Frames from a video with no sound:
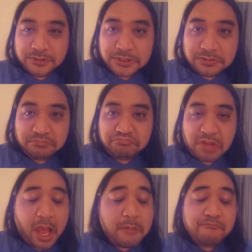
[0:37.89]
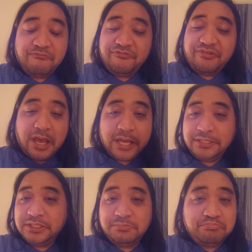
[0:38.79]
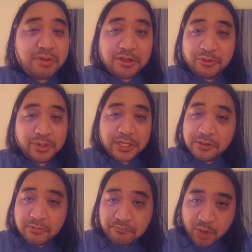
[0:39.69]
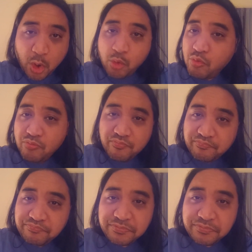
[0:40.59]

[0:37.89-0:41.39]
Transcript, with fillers: So I'm fine, just bunkering home